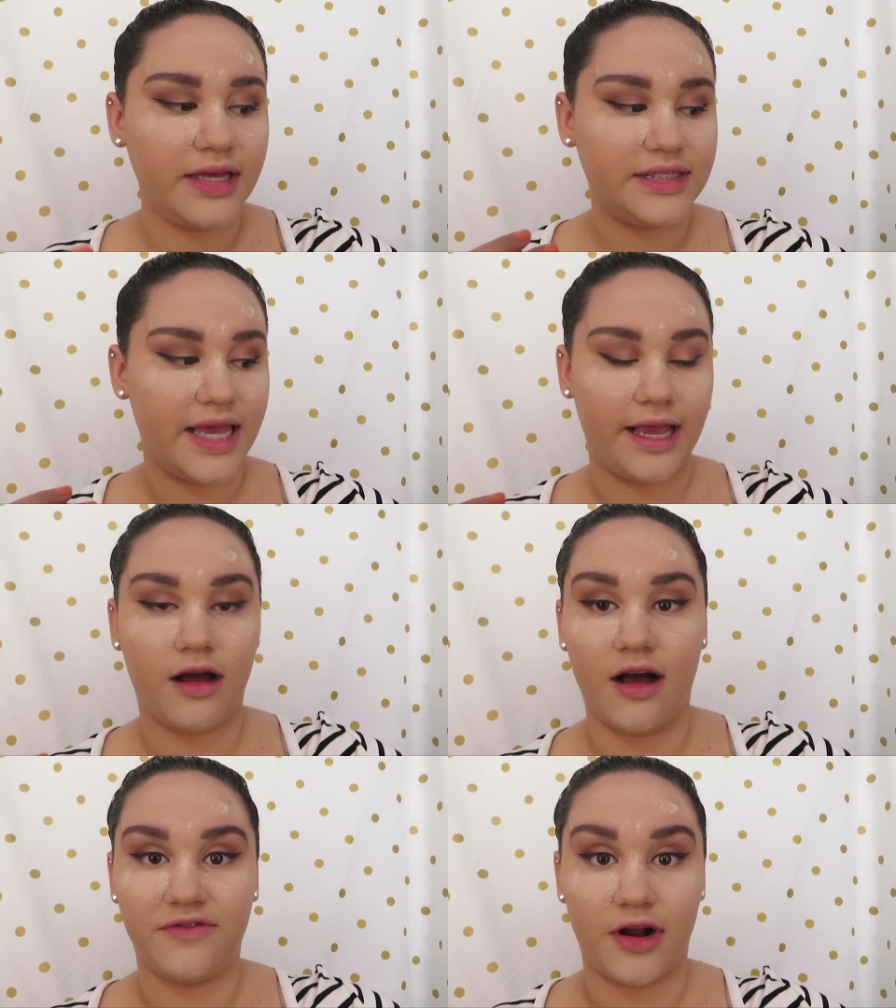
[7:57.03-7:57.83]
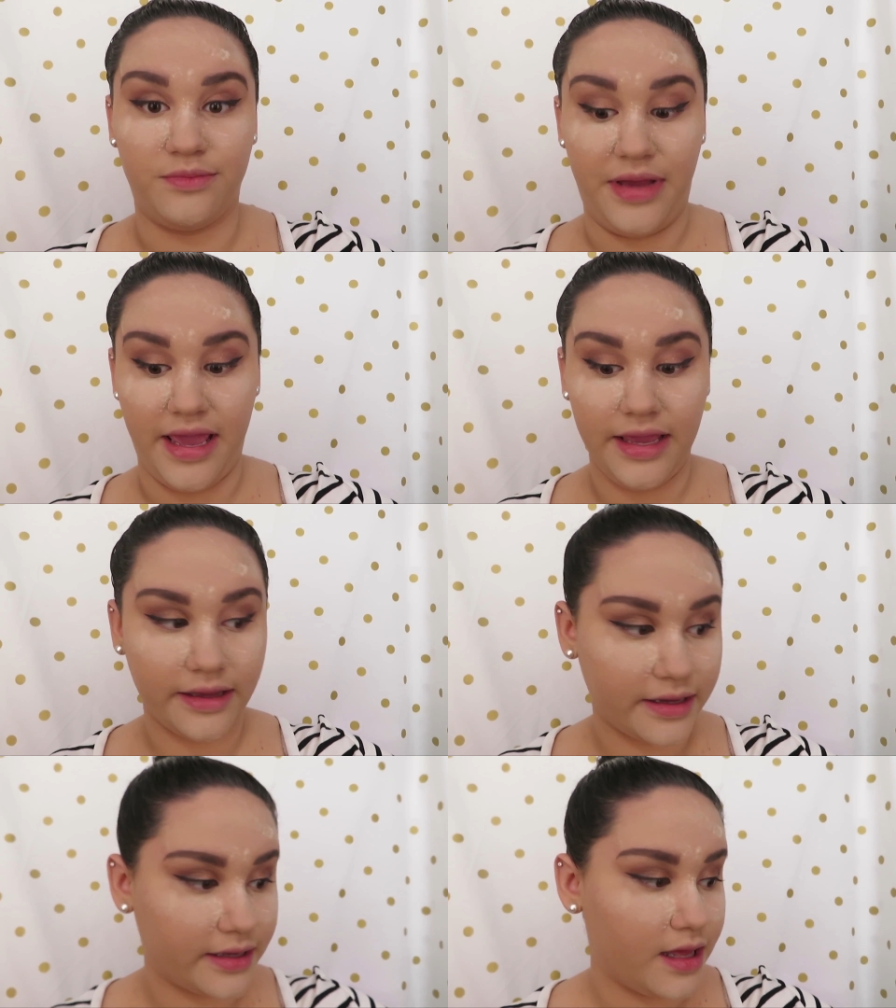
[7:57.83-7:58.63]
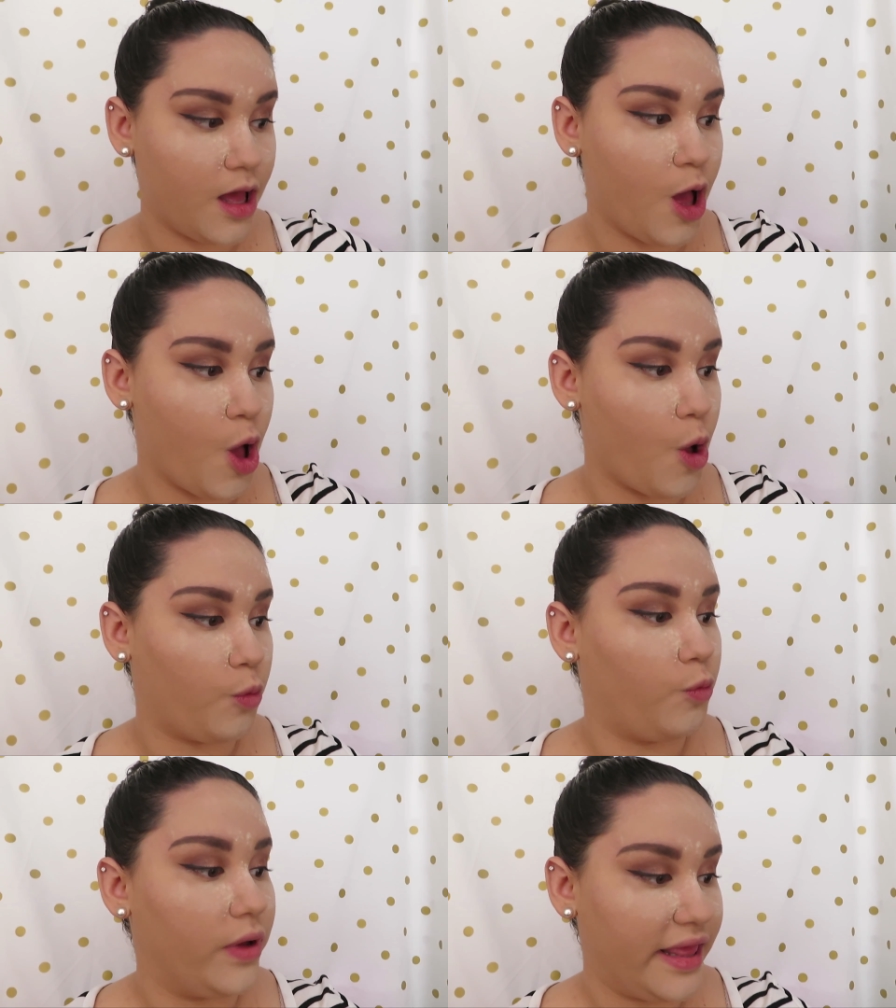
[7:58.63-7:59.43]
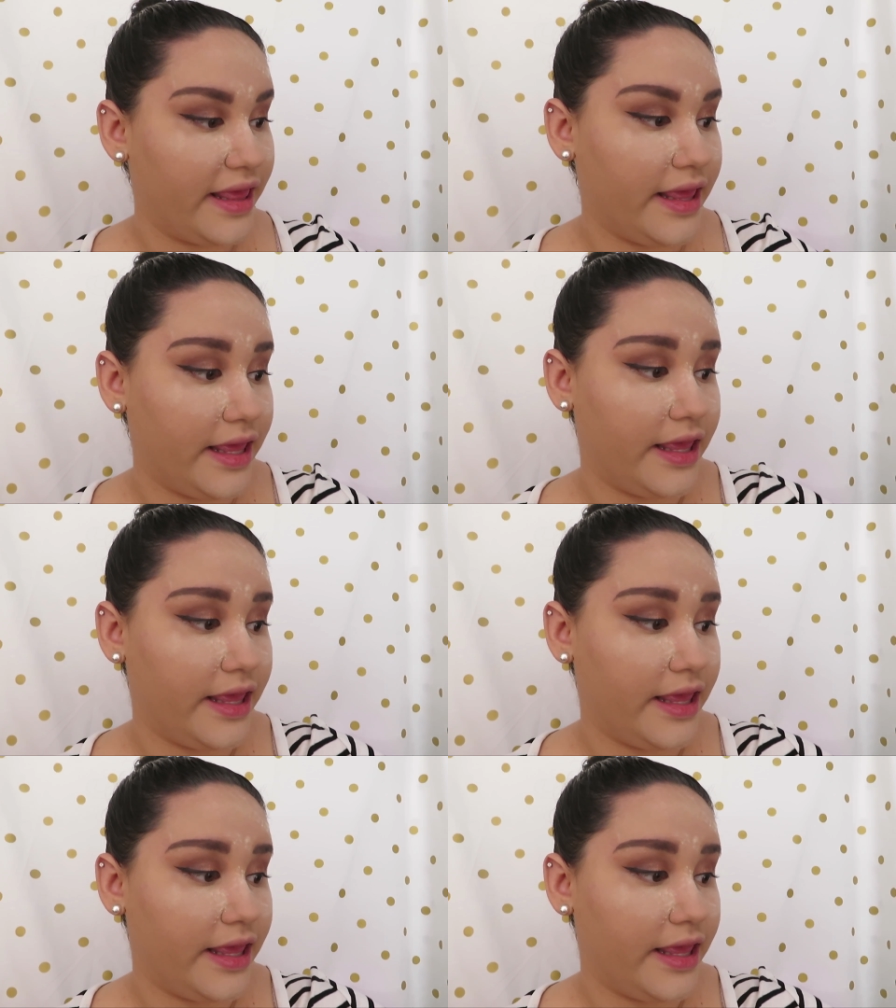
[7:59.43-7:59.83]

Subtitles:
Take off our bake with